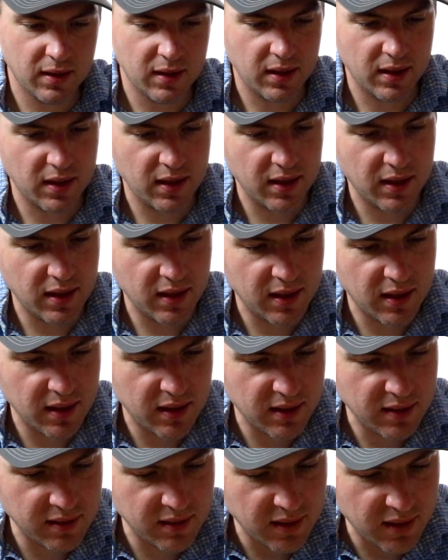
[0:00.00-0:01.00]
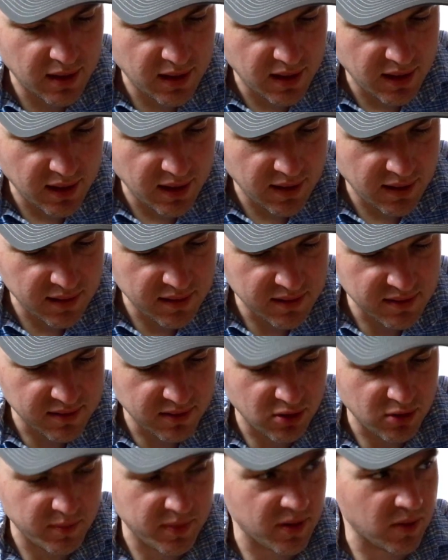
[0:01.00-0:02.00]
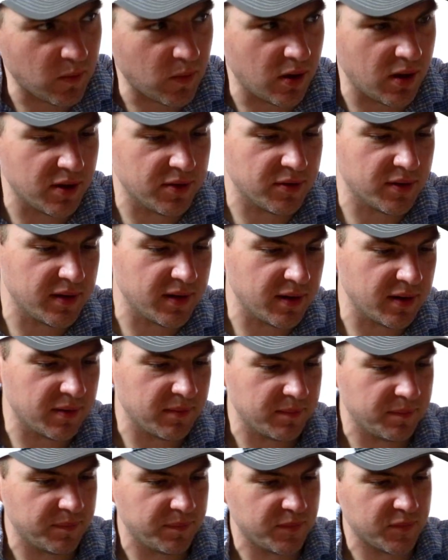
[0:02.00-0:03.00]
And yeah, there's a little bit of water in there.